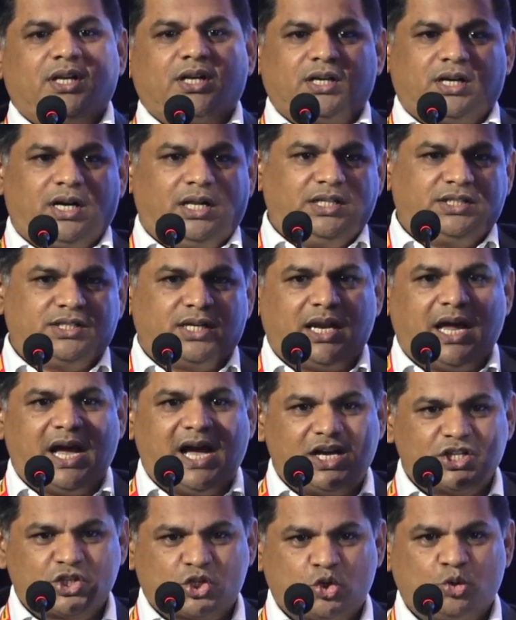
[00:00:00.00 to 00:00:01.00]
culture
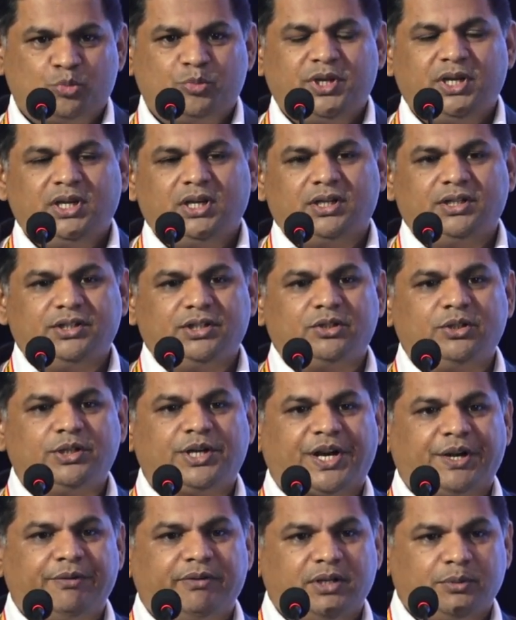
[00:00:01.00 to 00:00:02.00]
has to be
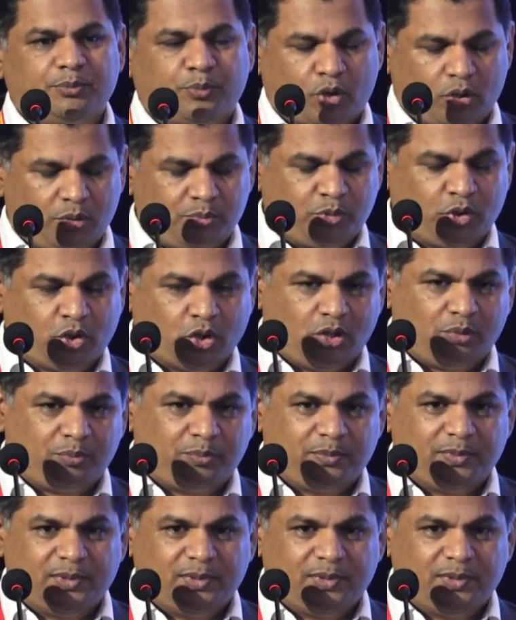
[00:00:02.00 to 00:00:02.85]
driven from top.